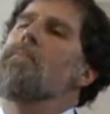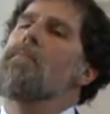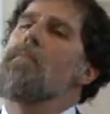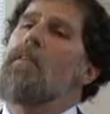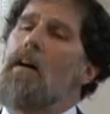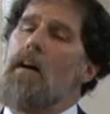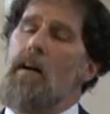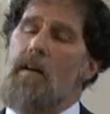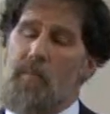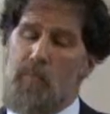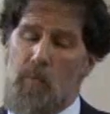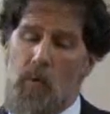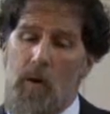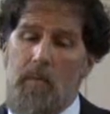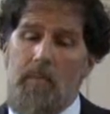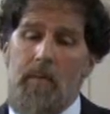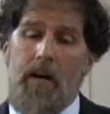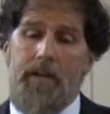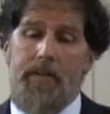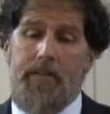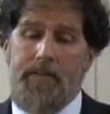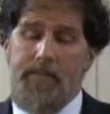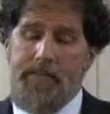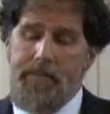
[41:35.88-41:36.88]
our role
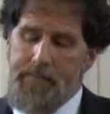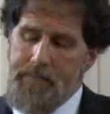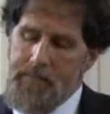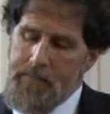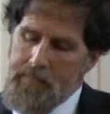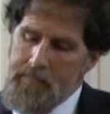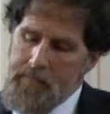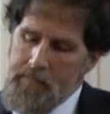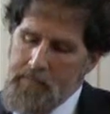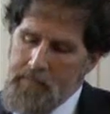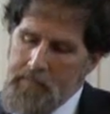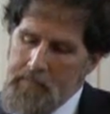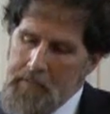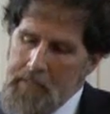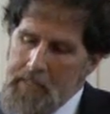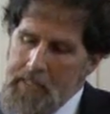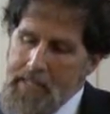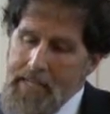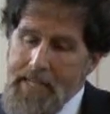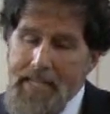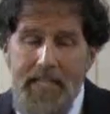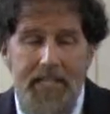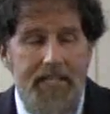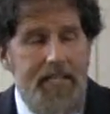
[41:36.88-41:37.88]
model.
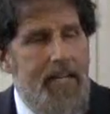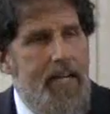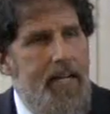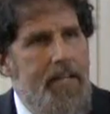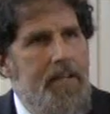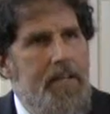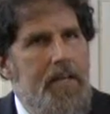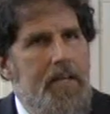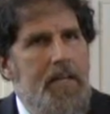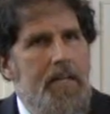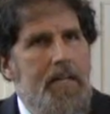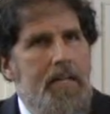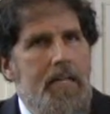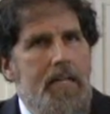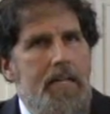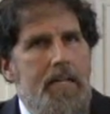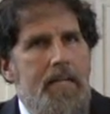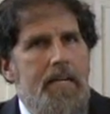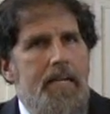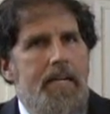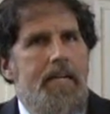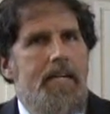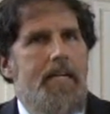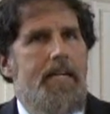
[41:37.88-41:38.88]
He said,
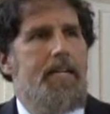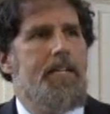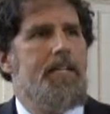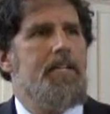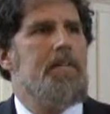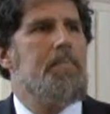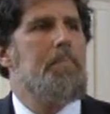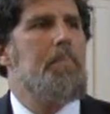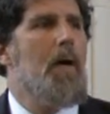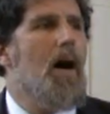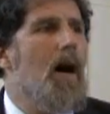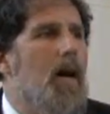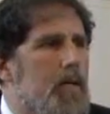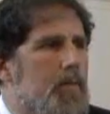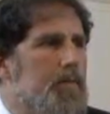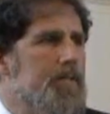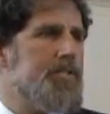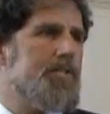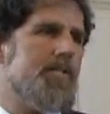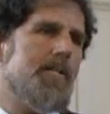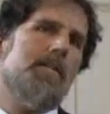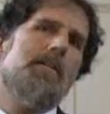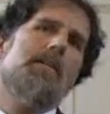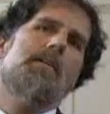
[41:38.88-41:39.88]
in a
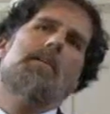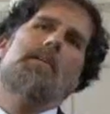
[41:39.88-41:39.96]
democracy,